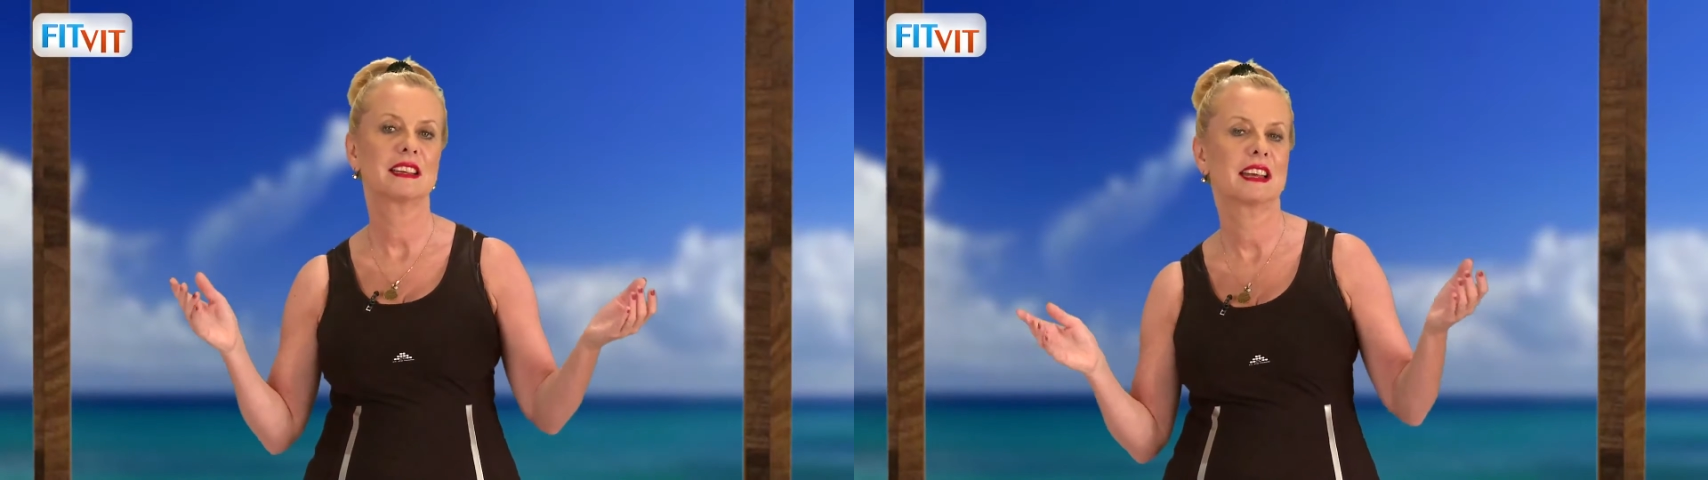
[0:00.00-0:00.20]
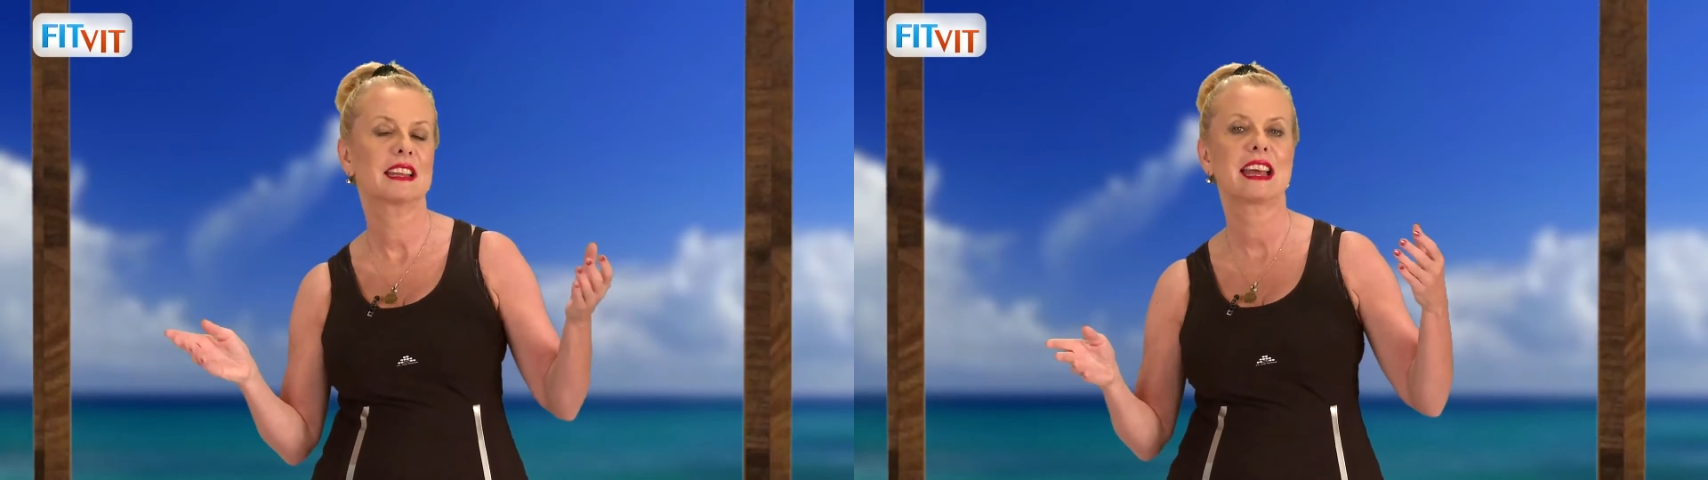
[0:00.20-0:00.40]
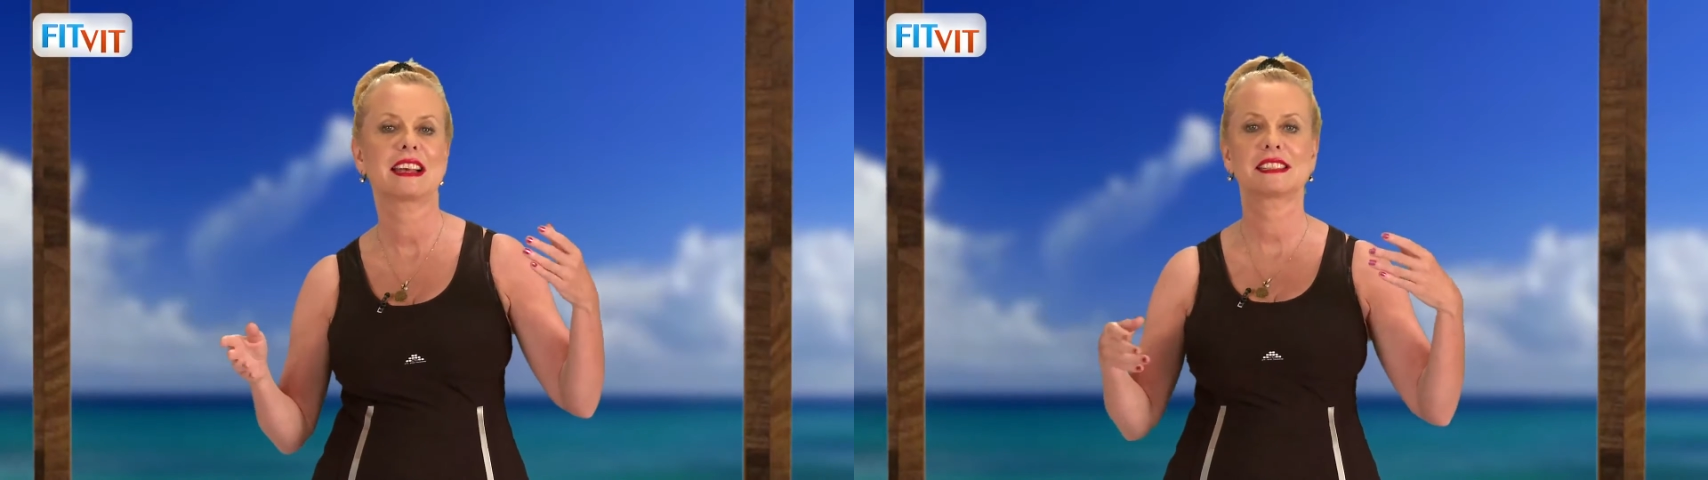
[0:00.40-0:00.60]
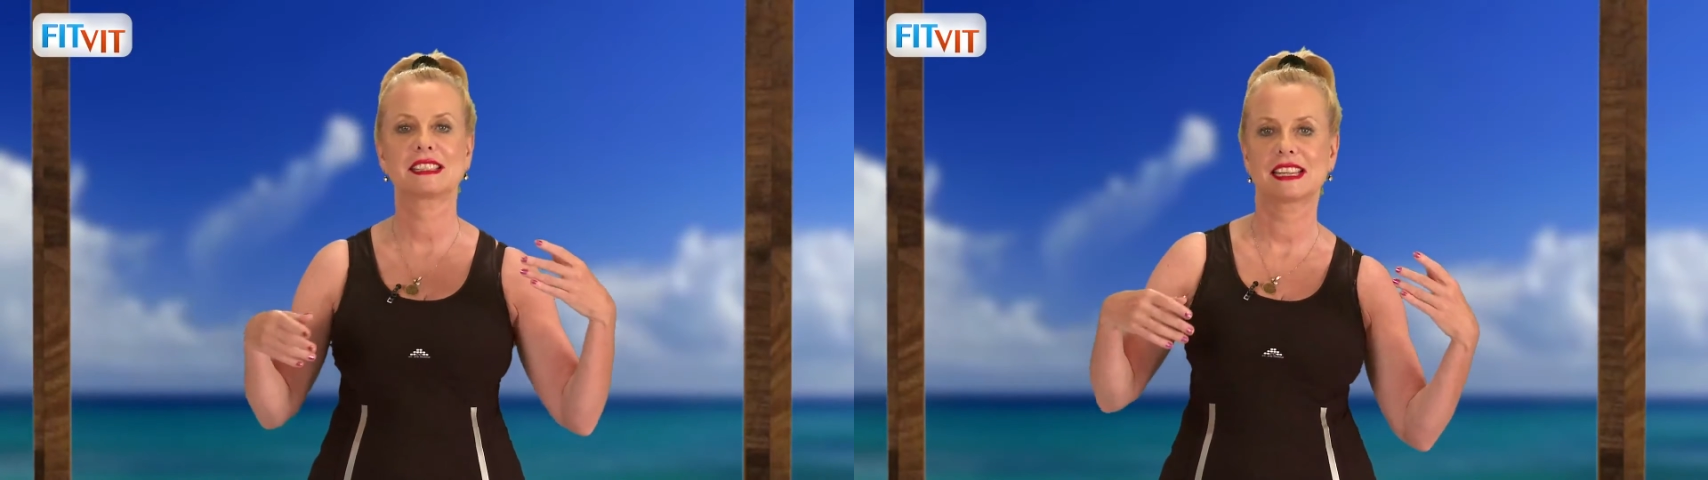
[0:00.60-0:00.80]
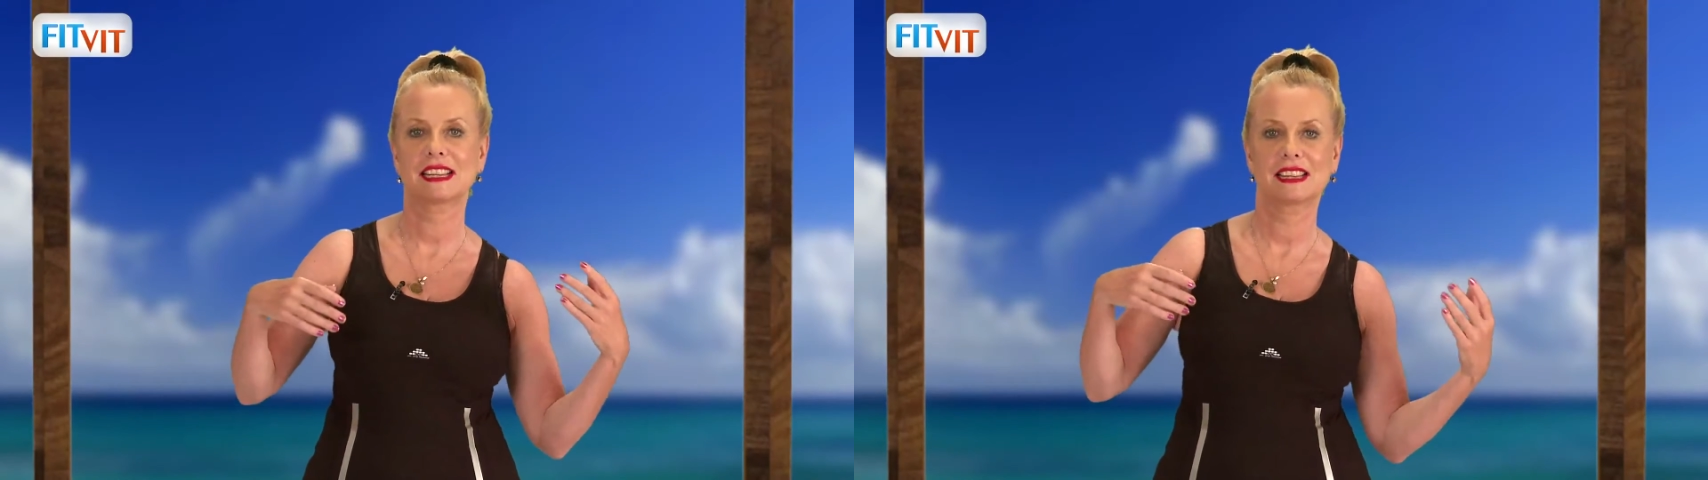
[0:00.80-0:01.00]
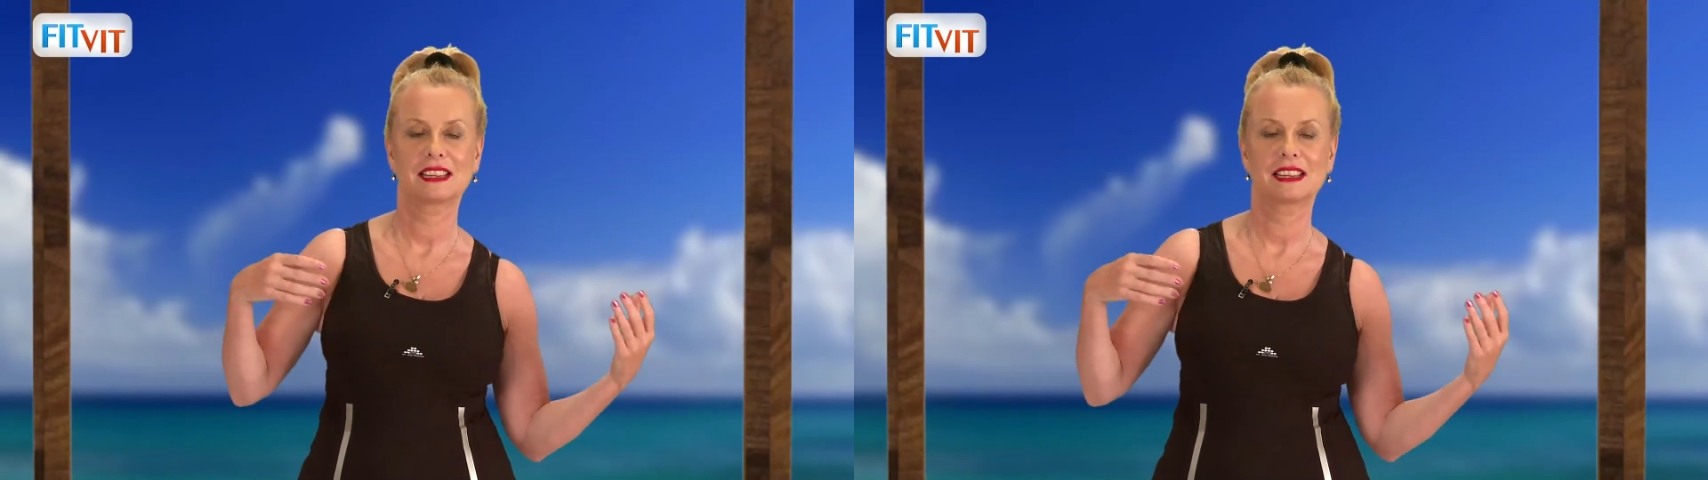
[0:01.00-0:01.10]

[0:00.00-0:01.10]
elastic